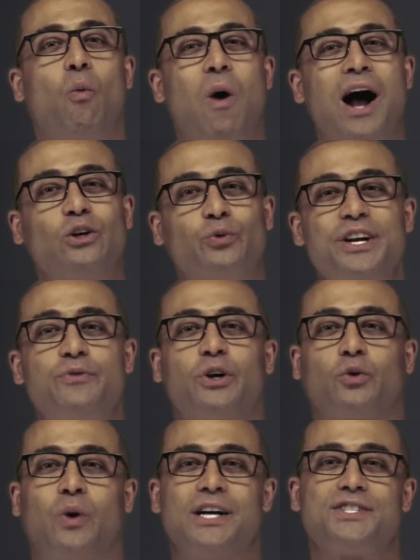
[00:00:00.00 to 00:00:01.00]
while read
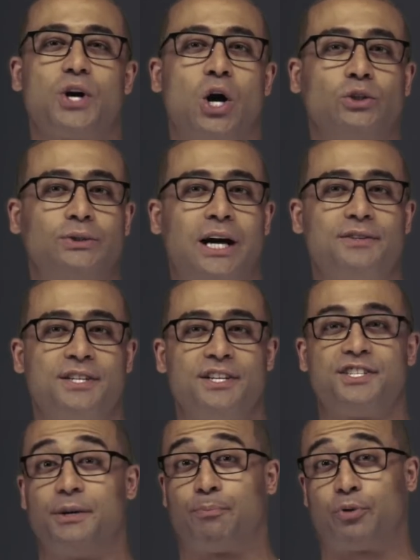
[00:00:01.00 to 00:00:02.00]
requests are
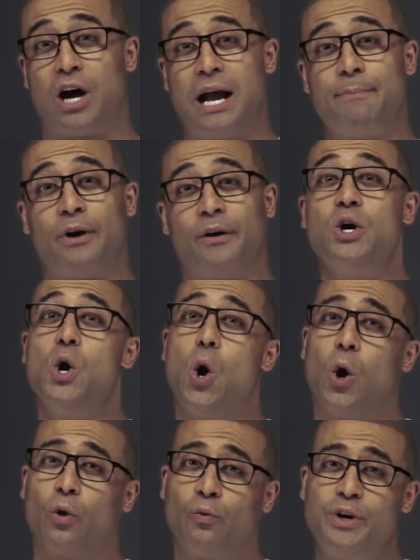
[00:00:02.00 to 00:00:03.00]
routed to the primary
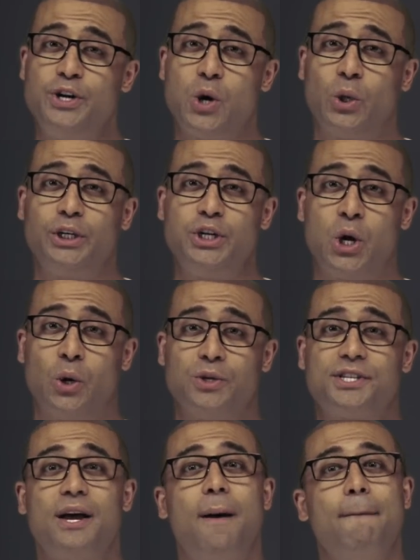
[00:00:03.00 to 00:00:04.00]
or read-only
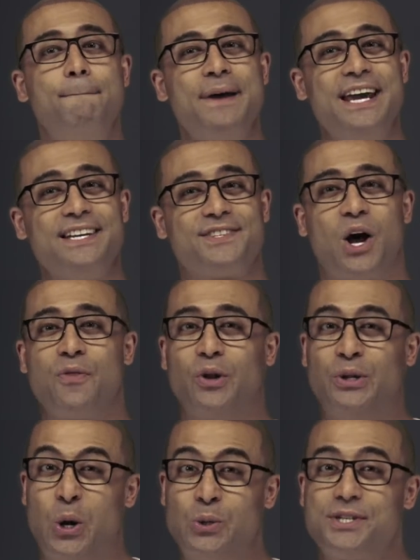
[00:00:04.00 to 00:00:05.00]
nodes based on
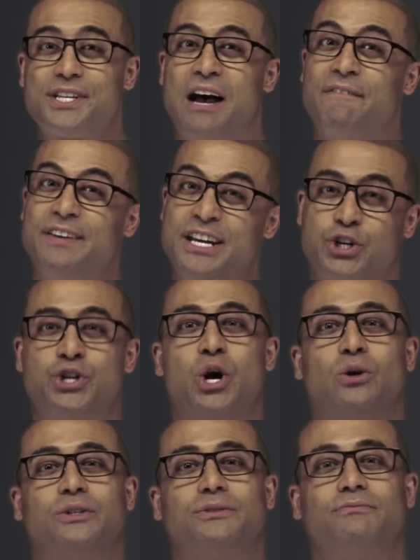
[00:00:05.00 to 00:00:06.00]
loads on each
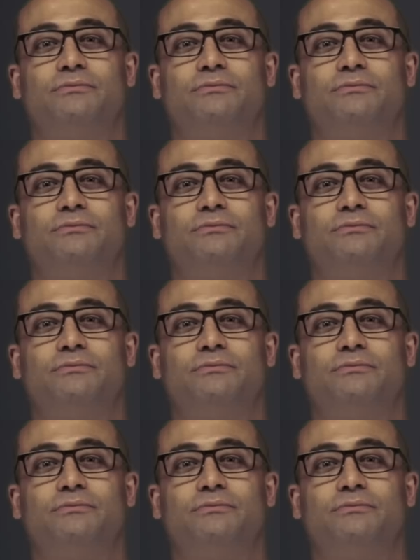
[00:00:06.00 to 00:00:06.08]
node.